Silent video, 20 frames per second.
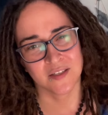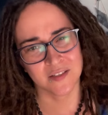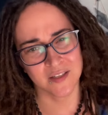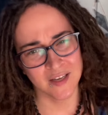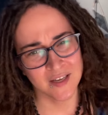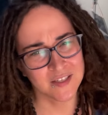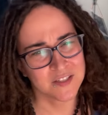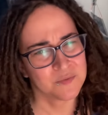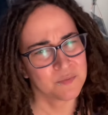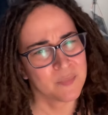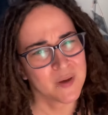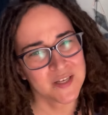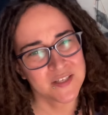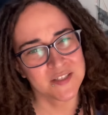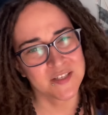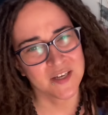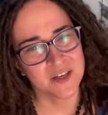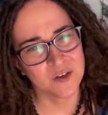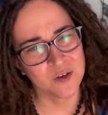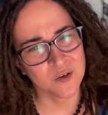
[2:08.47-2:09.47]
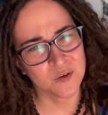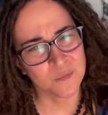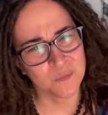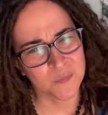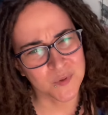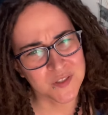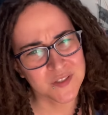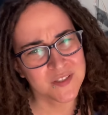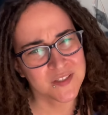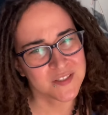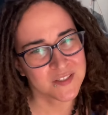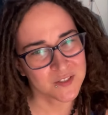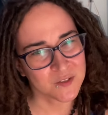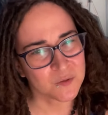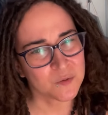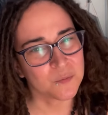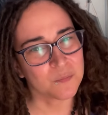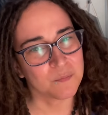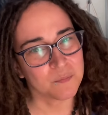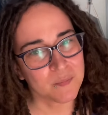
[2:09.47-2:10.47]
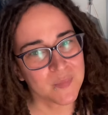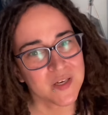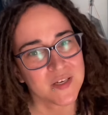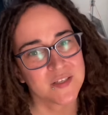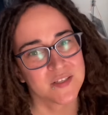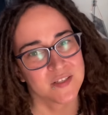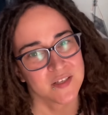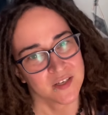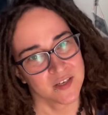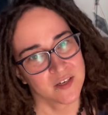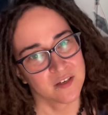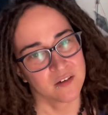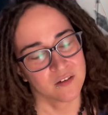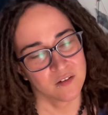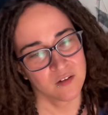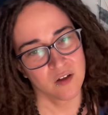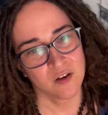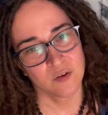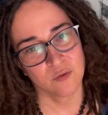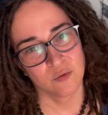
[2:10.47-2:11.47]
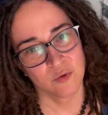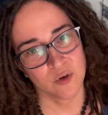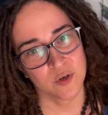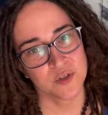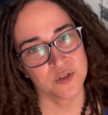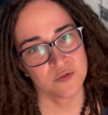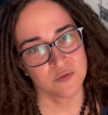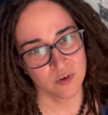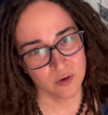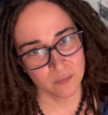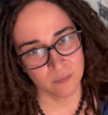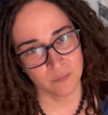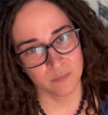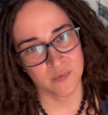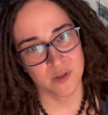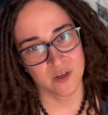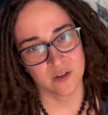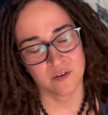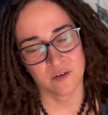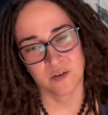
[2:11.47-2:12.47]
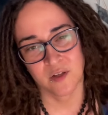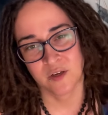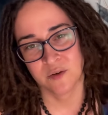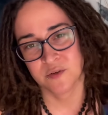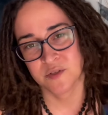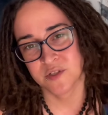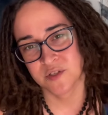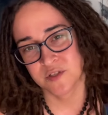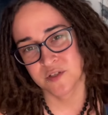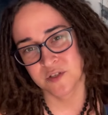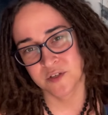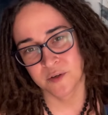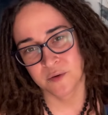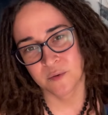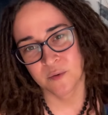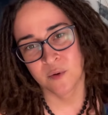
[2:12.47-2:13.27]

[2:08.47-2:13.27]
as best I could, but still mixing in a lot of words from the other languages too.